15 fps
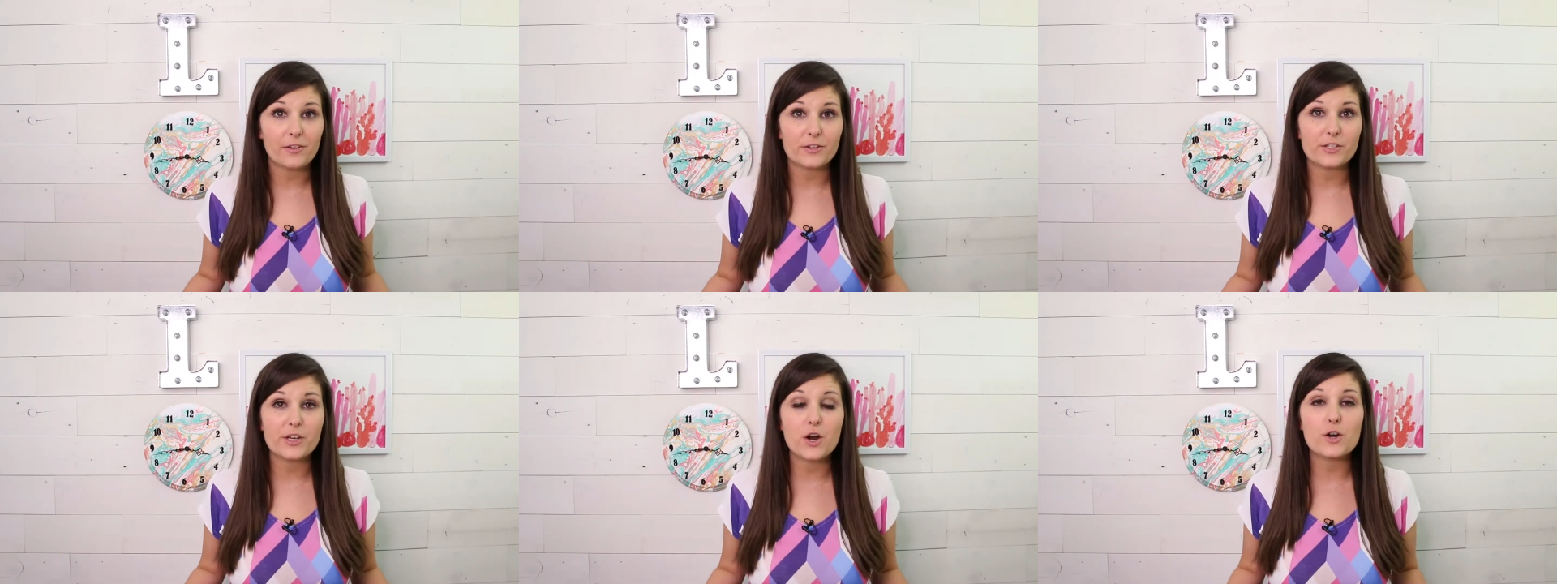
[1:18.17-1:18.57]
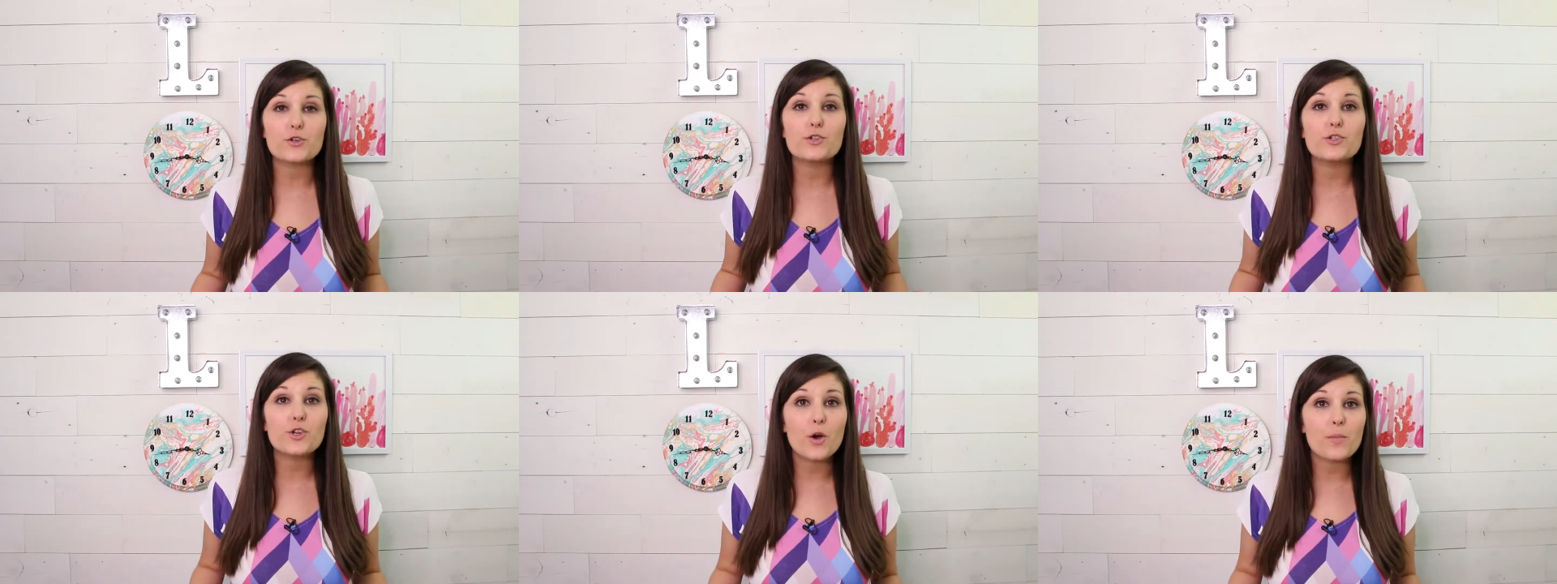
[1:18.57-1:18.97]
There are
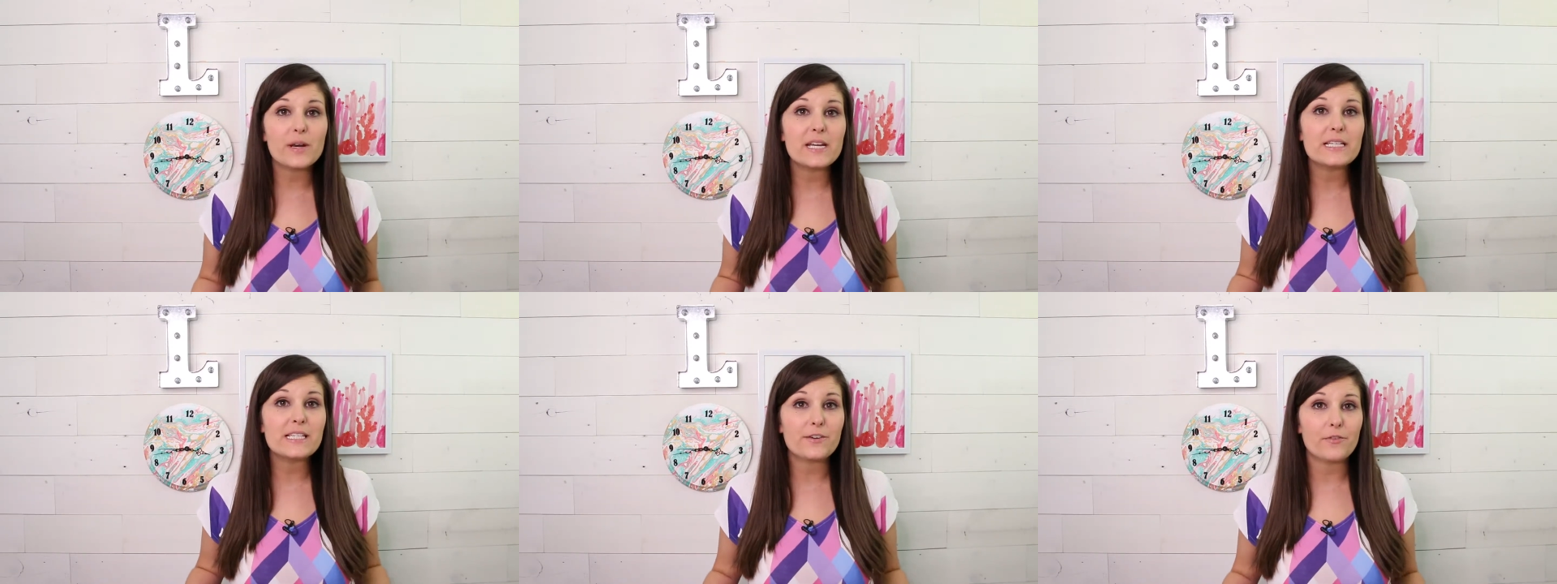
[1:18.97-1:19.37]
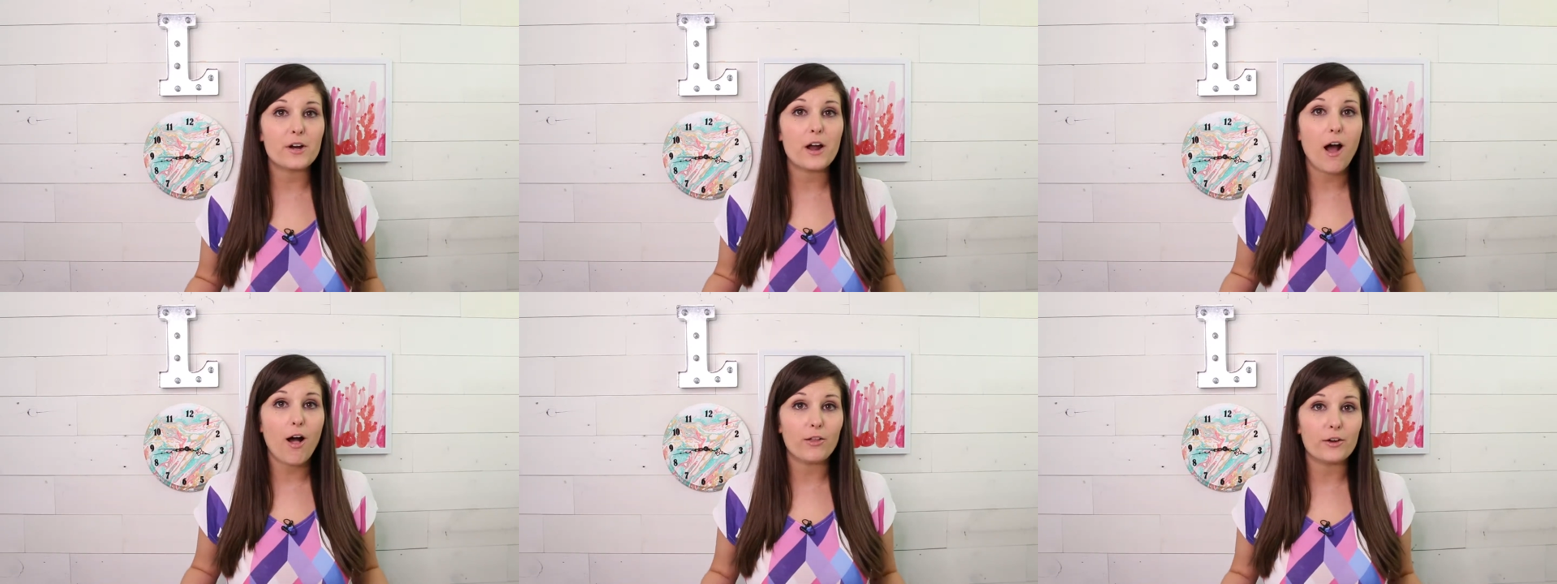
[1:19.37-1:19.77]
so many different
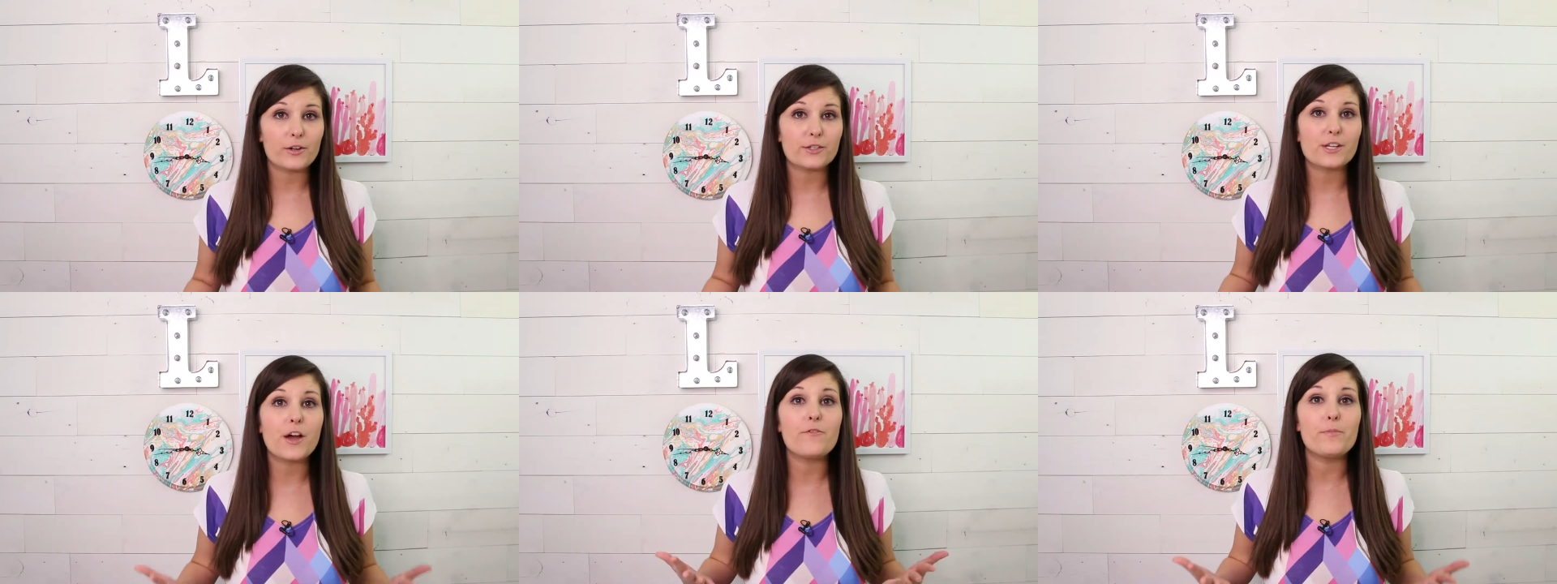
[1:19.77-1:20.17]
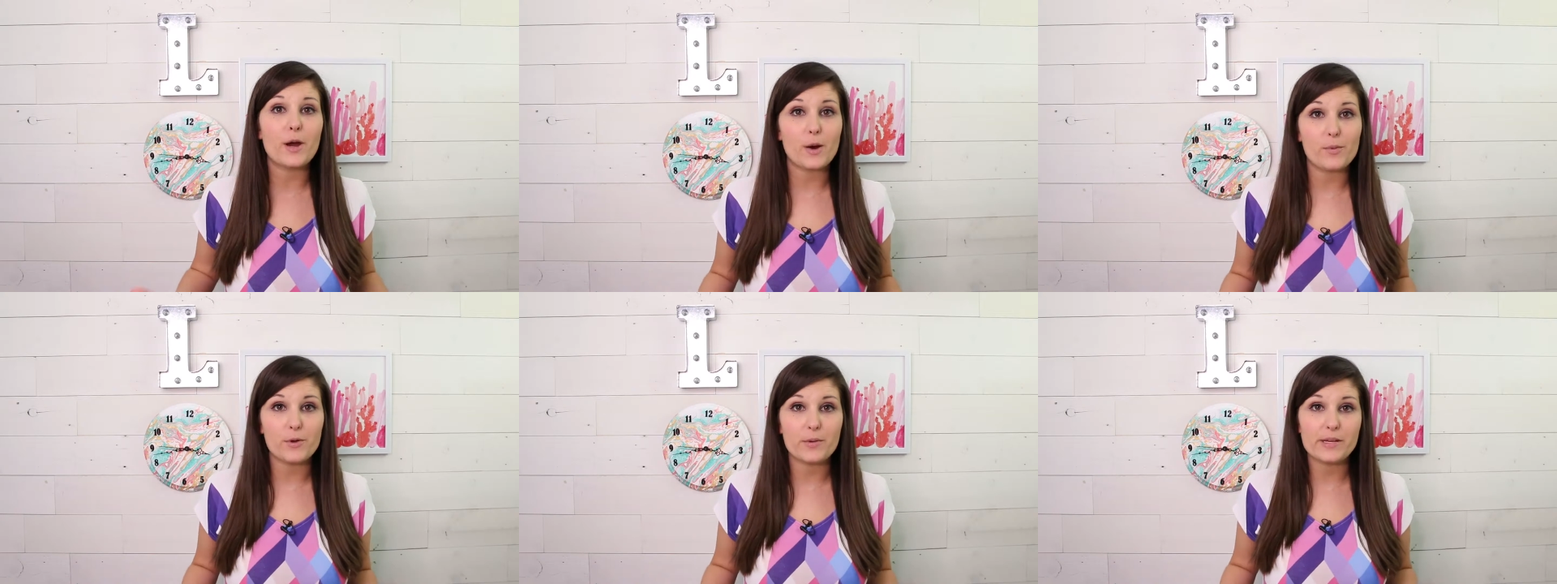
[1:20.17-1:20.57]
colors of
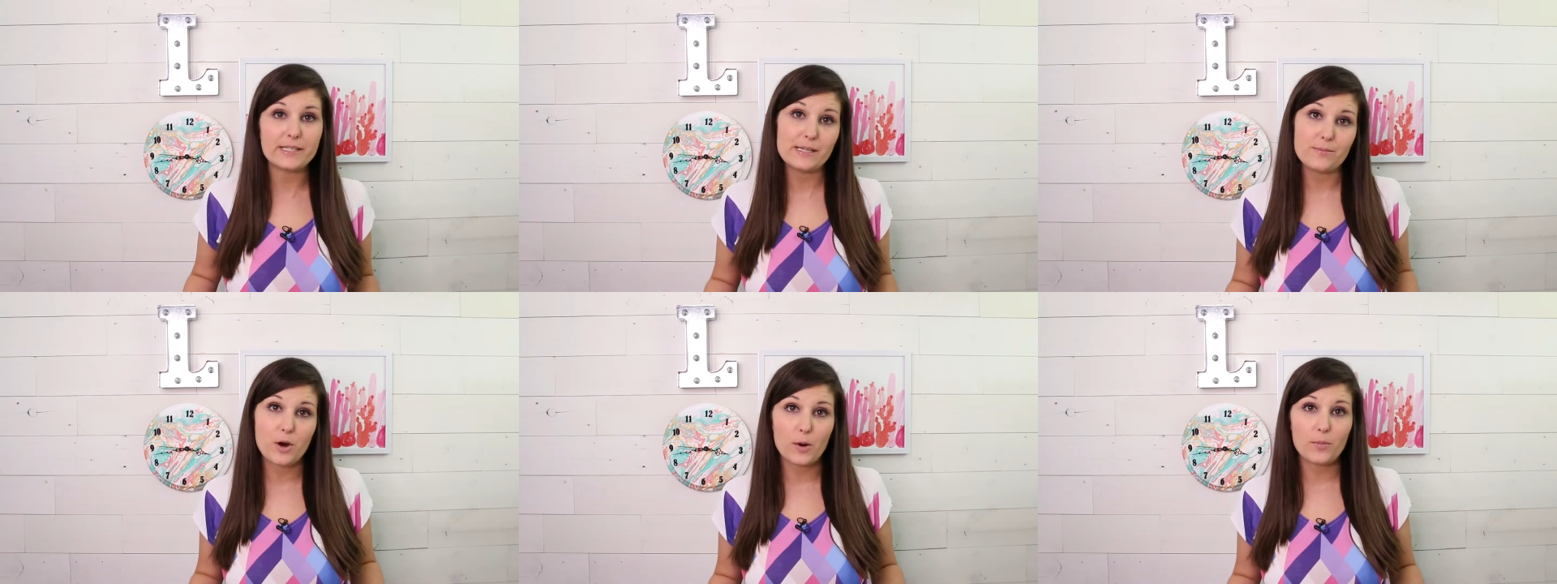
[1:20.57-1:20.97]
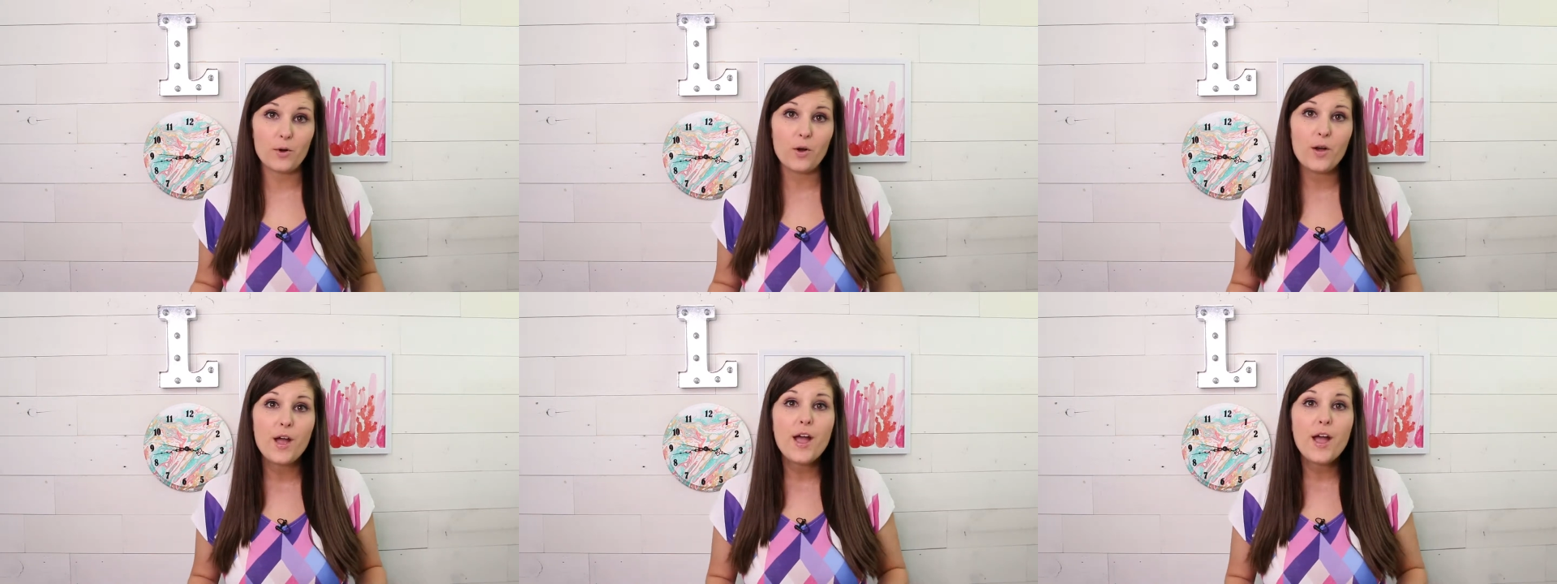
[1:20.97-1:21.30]
Marabou Easy Marble